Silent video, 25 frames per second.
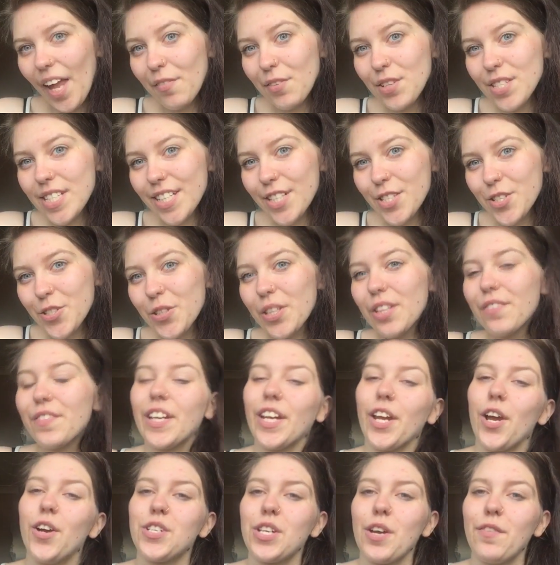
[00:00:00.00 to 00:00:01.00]
if you did enjoy the
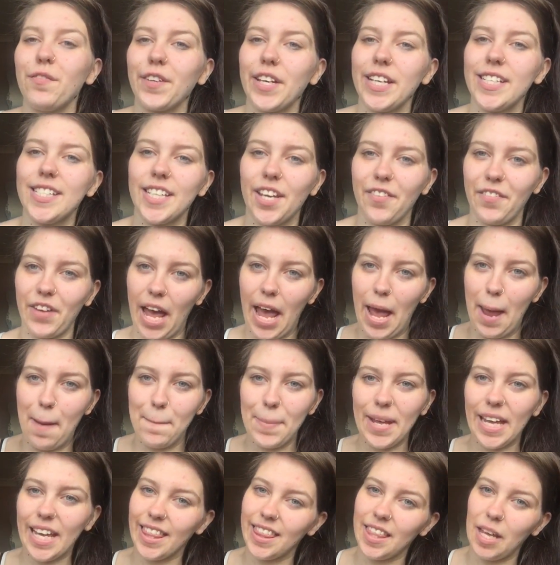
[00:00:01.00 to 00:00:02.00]
video, don't forget to give it a
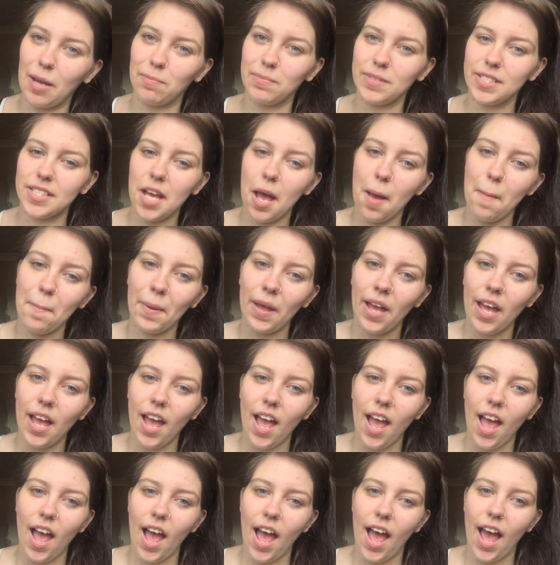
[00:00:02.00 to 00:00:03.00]
big thumbs up
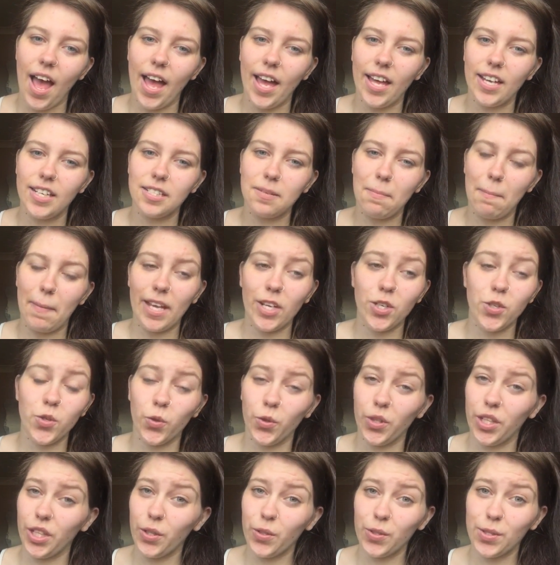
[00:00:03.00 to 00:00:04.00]
and make
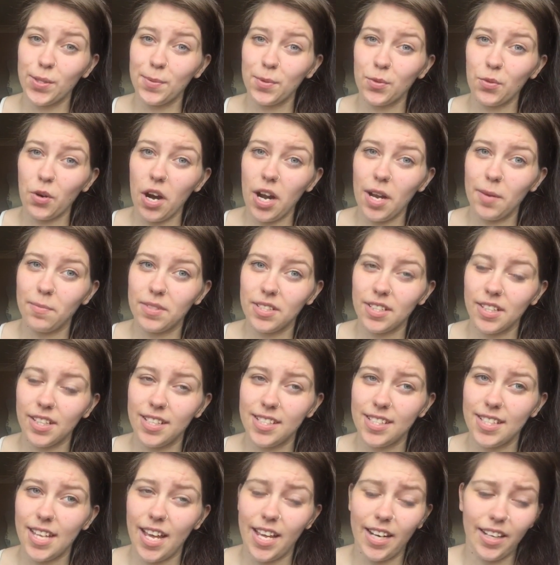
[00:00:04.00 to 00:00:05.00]
sure that you're subscribed,
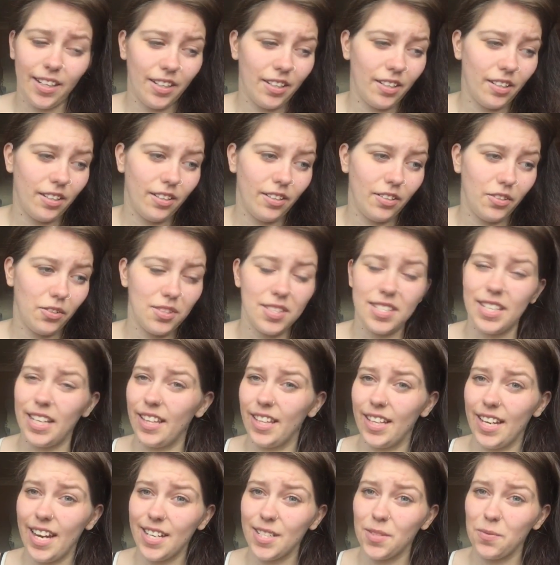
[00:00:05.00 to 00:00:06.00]
because then you'll see
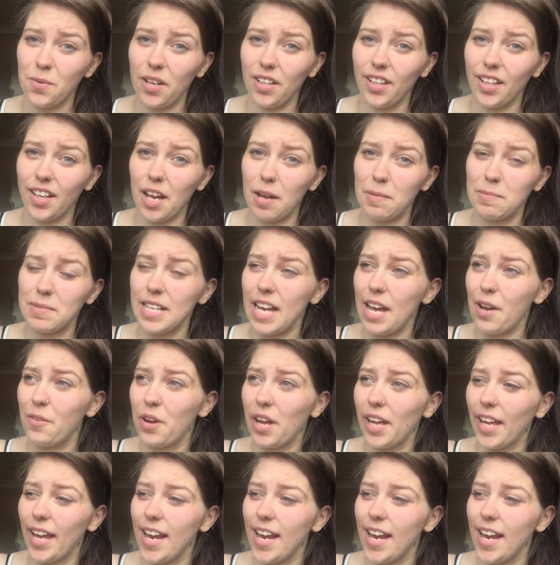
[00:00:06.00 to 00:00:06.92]
the next one that comes out, I